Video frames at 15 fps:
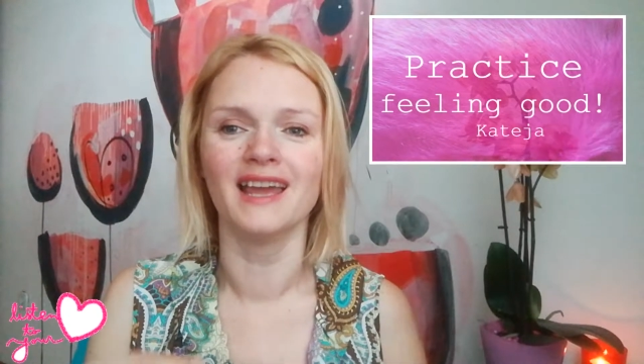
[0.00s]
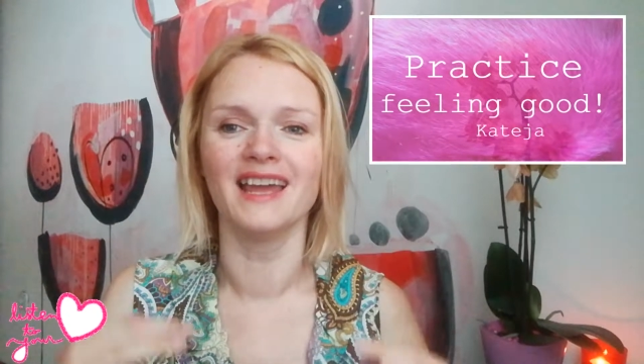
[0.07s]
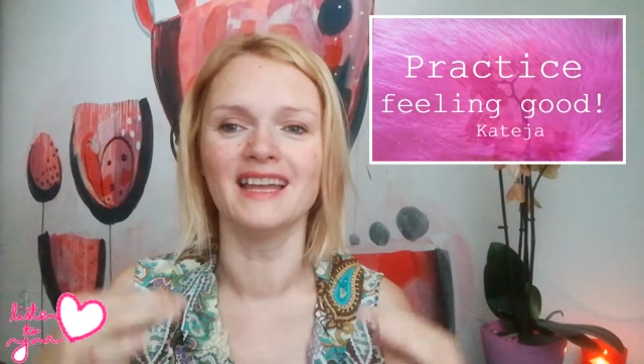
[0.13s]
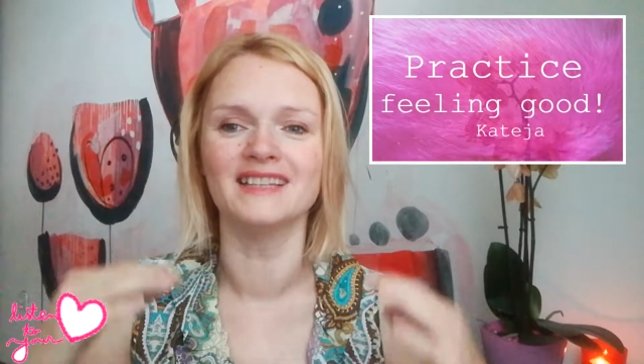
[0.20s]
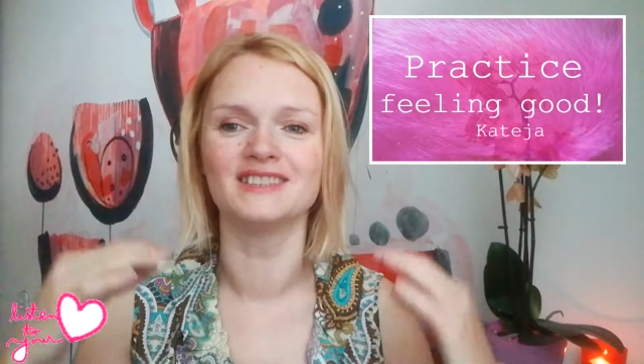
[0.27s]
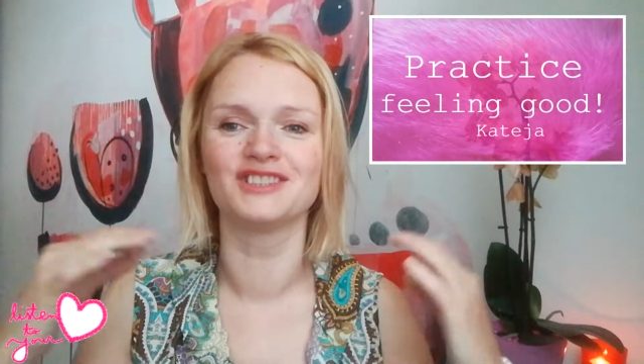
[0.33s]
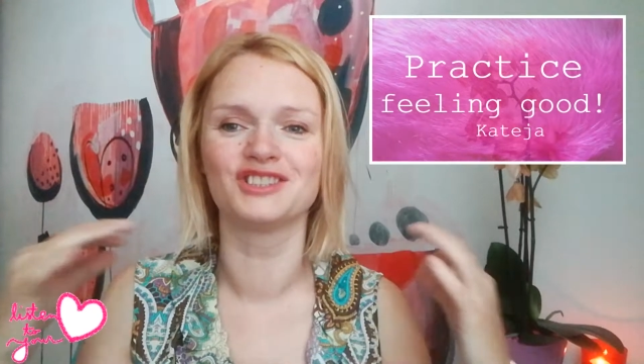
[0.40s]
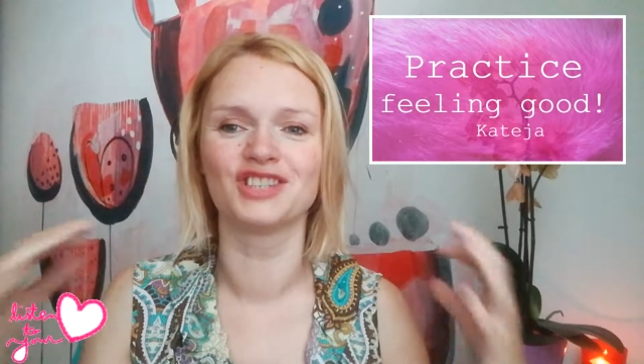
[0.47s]

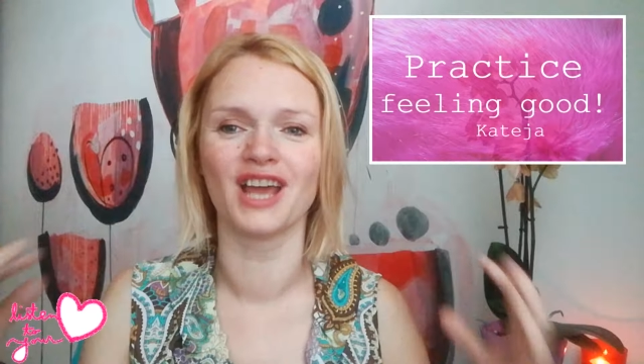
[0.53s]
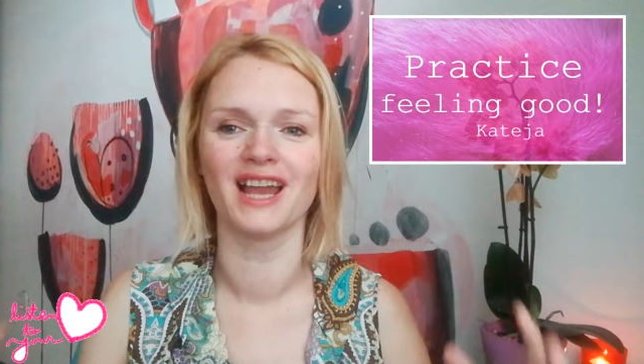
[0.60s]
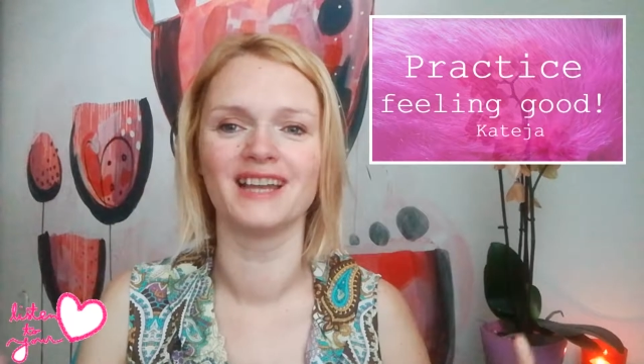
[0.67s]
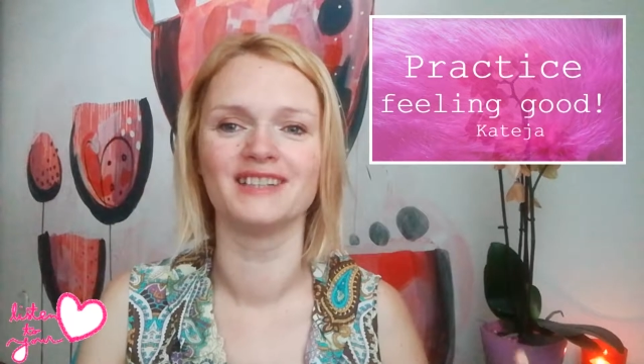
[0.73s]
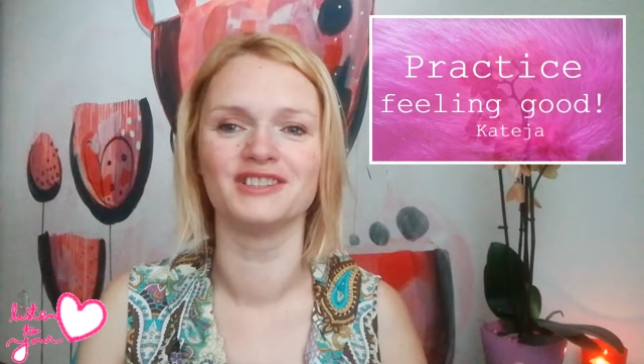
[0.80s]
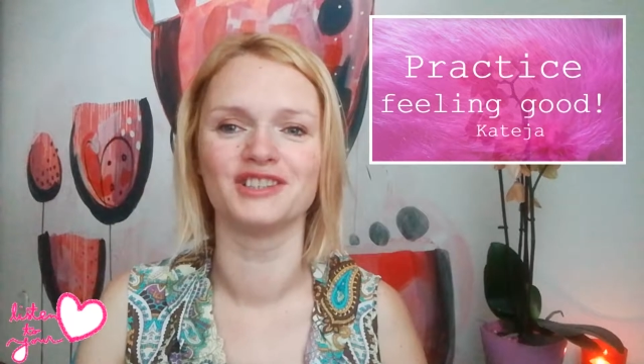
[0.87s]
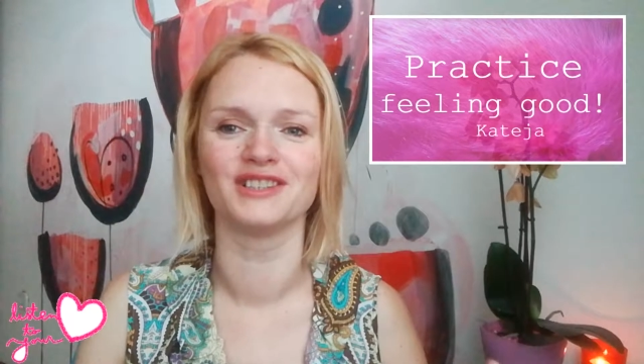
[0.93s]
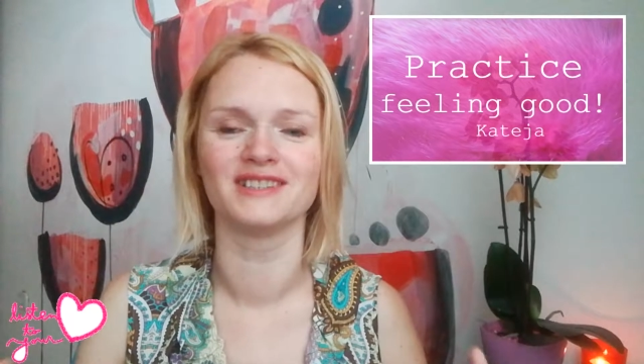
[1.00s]
in
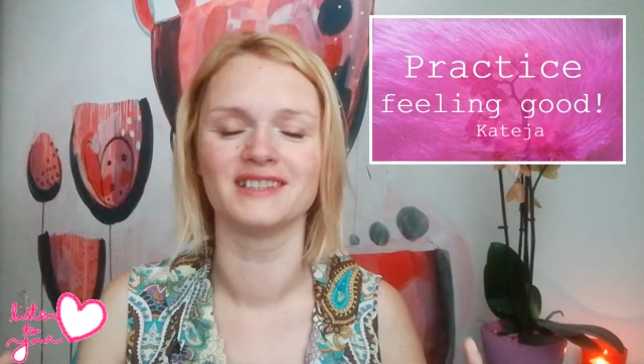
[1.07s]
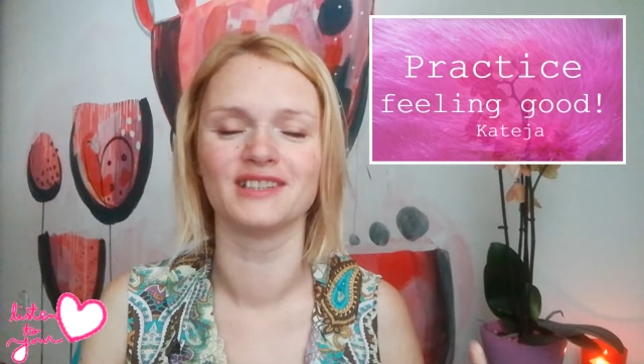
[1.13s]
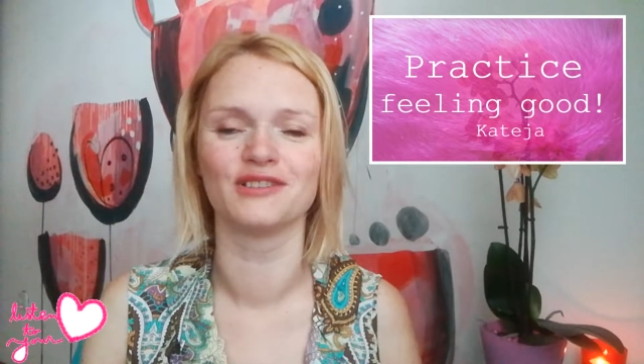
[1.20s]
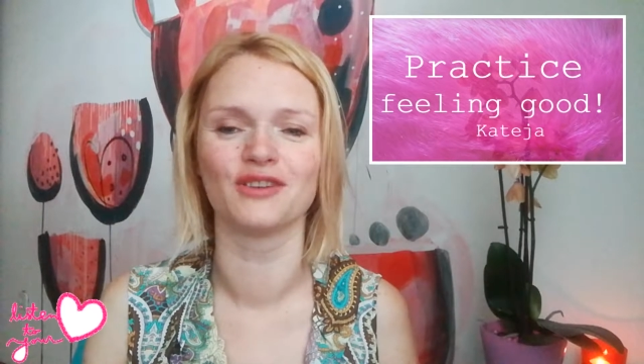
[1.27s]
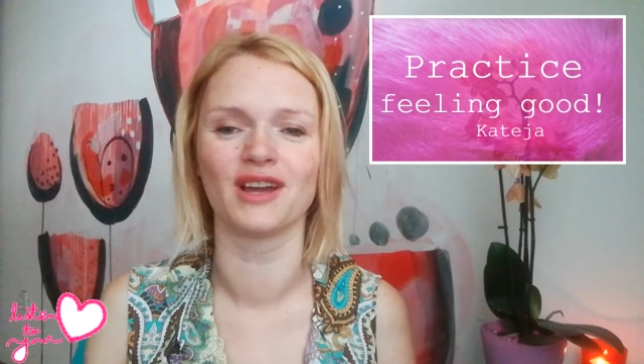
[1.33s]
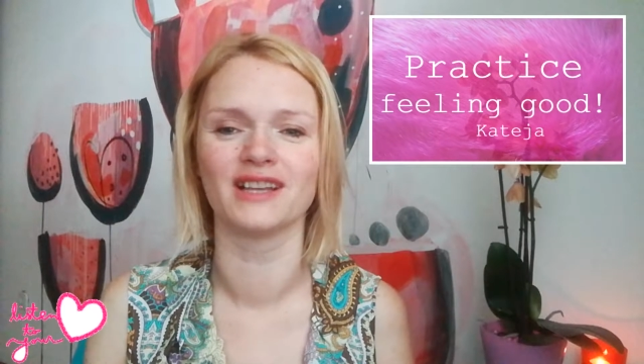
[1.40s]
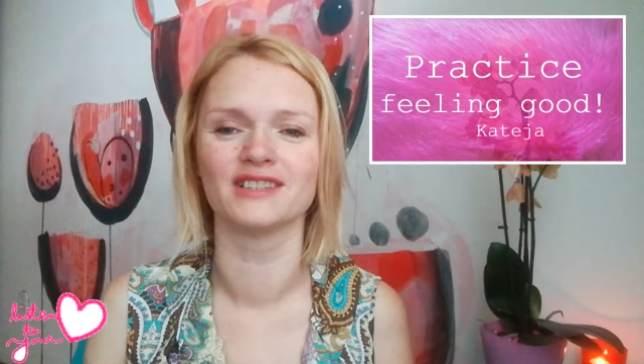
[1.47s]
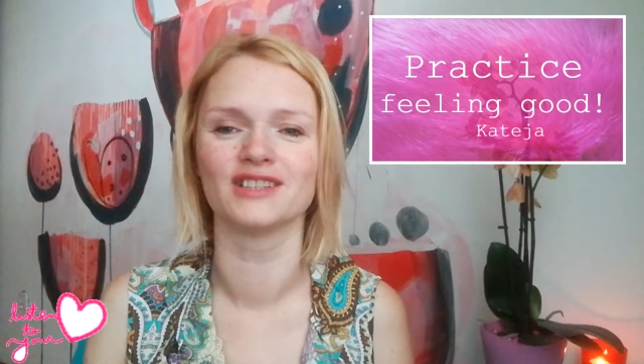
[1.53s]
challenging
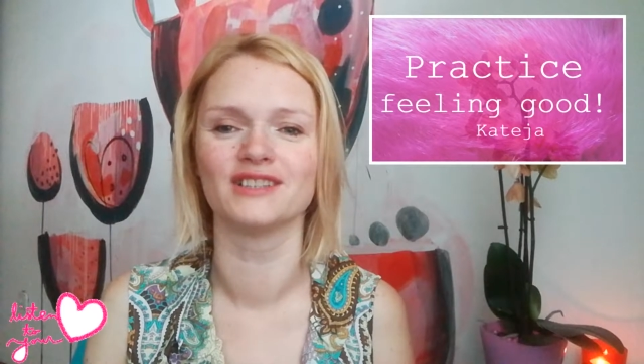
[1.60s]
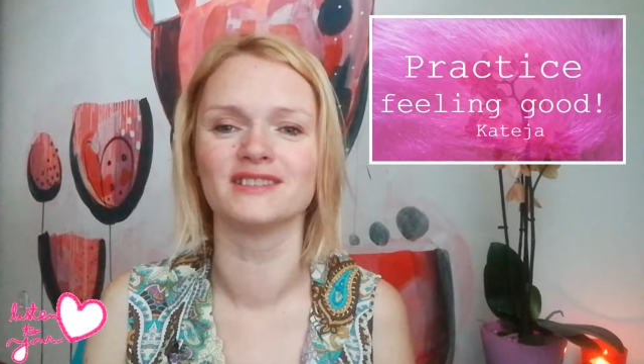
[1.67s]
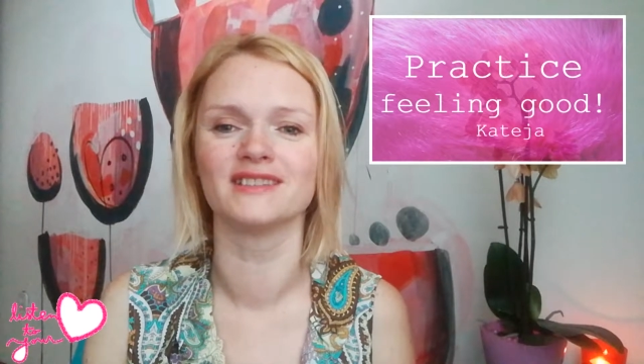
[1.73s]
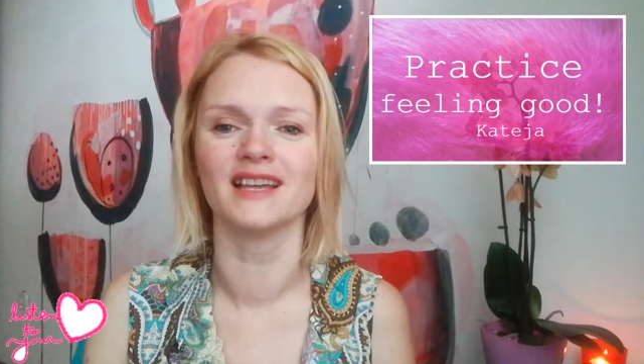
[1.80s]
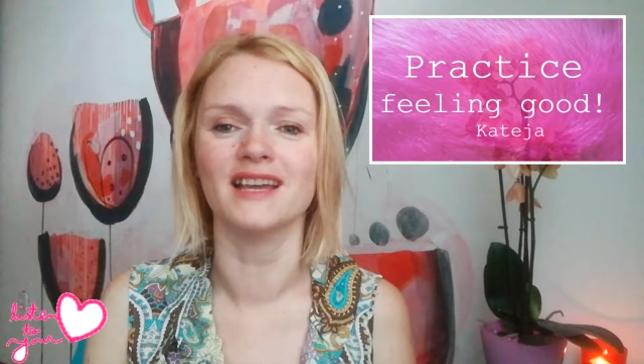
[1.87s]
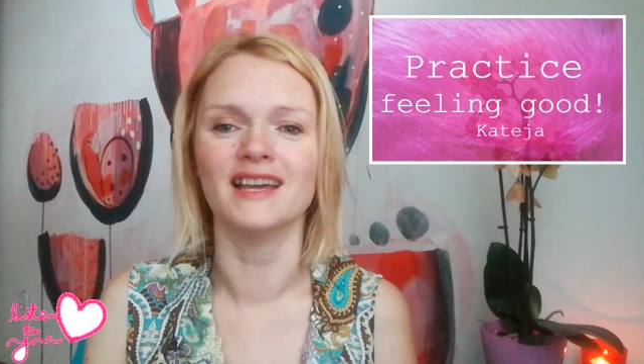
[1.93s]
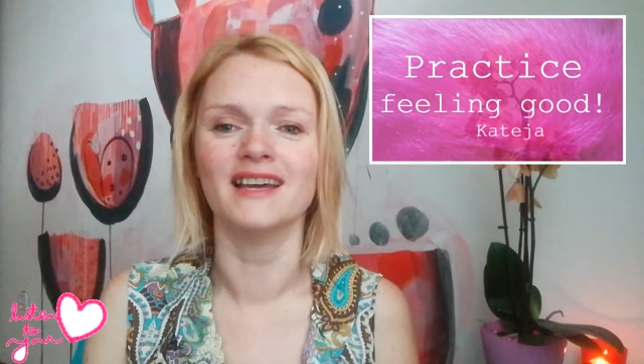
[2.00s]
situations